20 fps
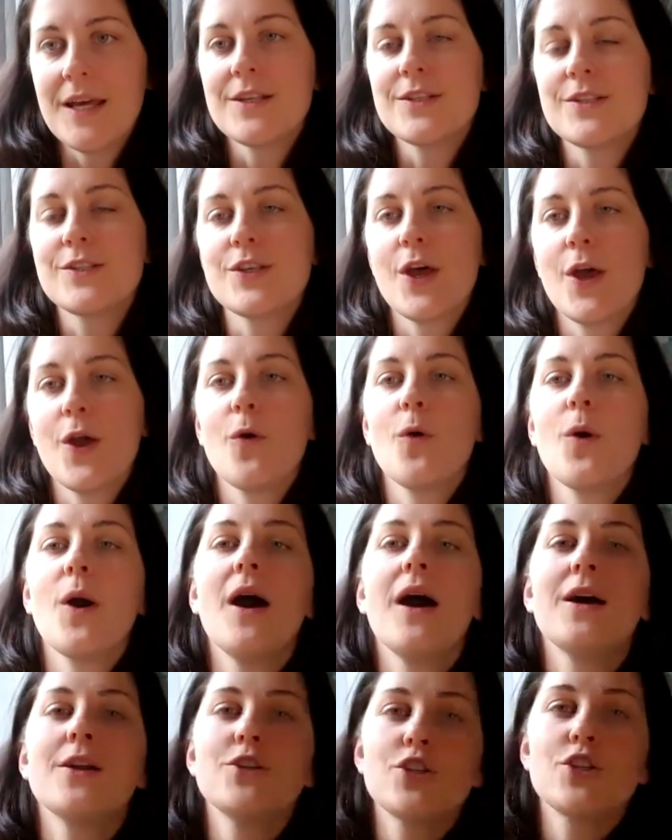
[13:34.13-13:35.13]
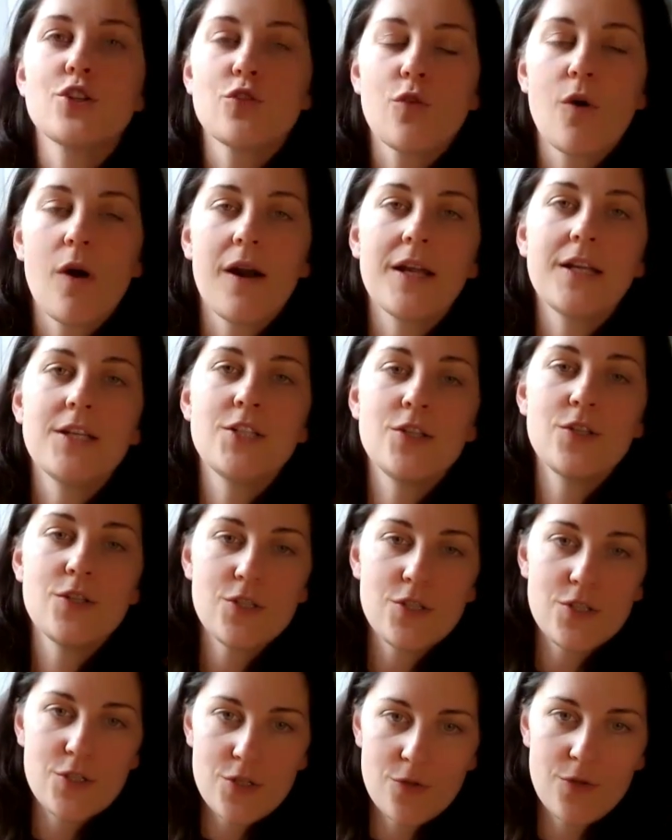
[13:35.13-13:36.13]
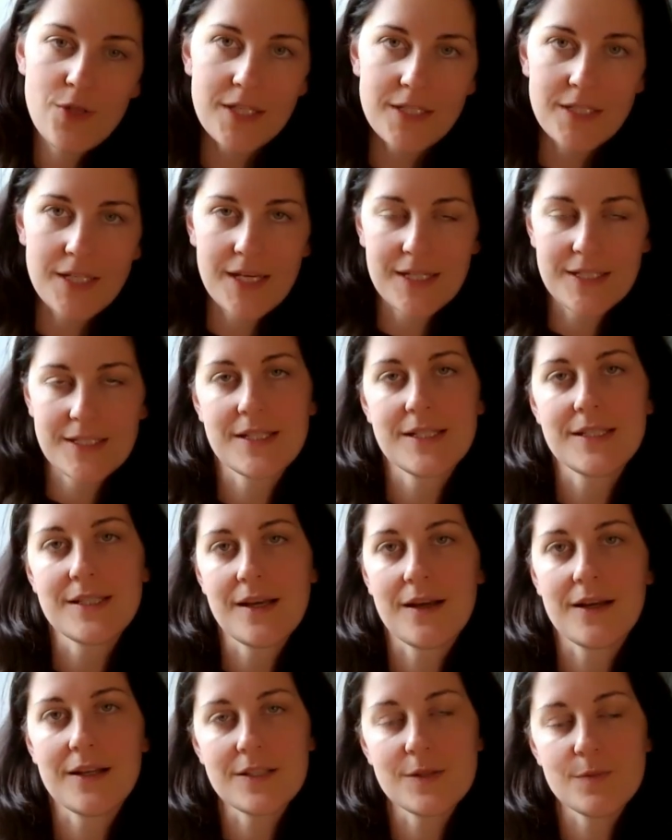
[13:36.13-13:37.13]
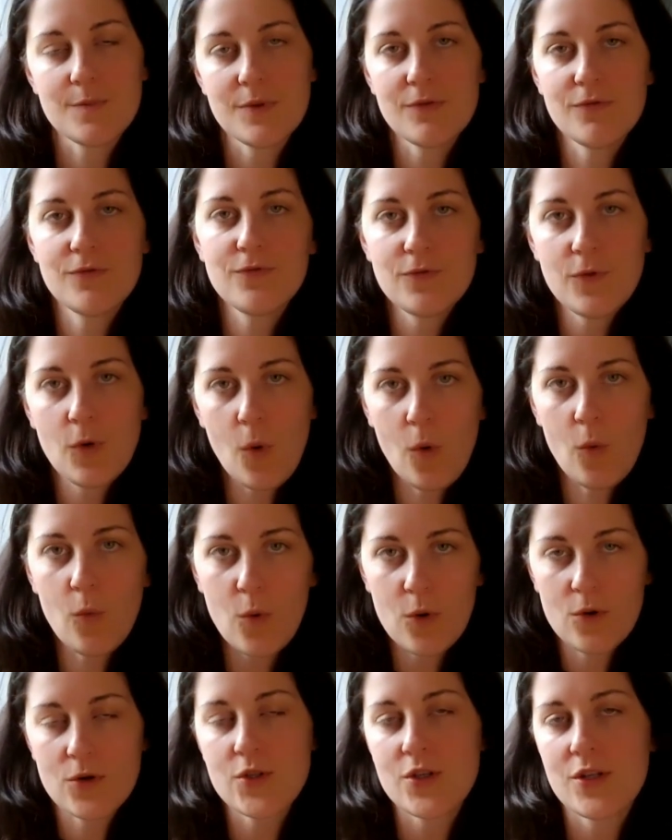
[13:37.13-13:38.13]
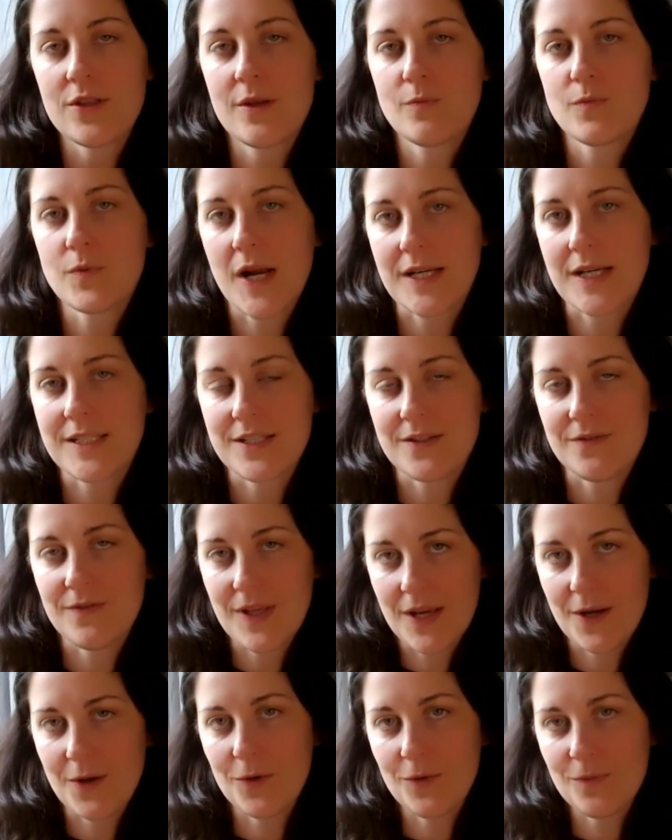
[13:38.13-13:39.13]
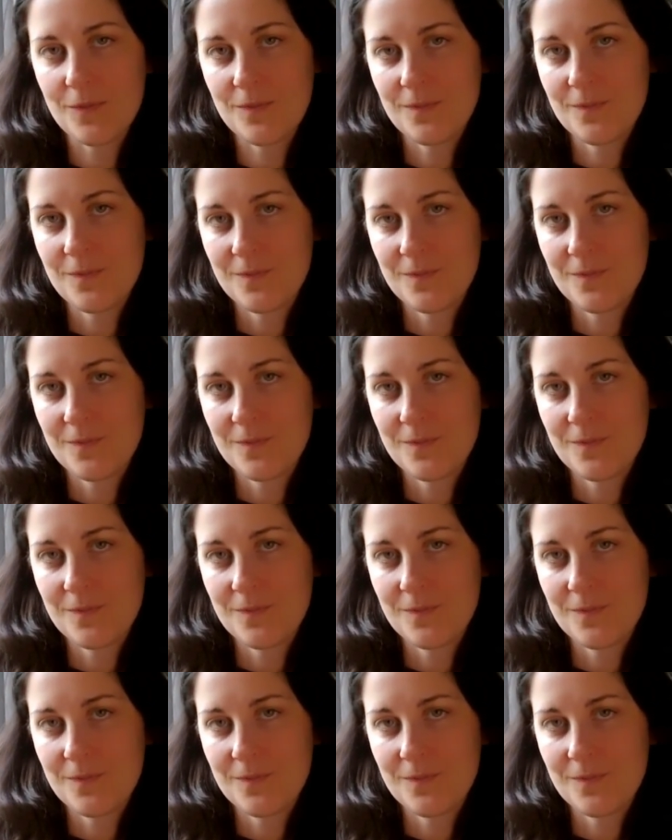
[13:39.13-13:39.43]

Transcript: So try to do that exercise before watching the practice video